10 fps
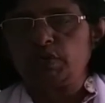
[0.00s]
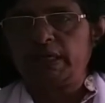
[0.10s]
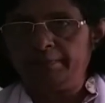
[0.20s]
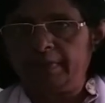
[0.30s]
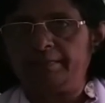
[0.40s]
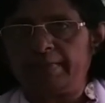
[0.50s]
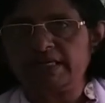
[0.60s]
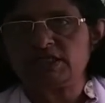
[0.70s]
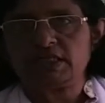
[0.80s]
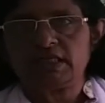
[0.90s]

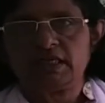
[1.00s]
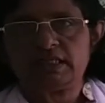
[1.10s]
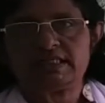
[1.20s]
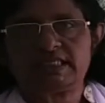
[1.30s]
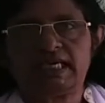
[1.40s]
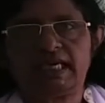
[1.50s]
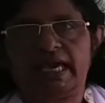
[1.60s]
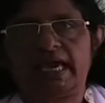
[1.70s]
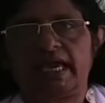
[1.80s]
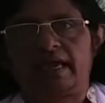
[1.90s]
implement
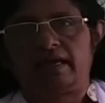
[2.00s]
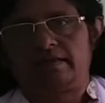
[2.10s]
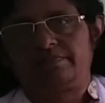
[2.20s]
CAA,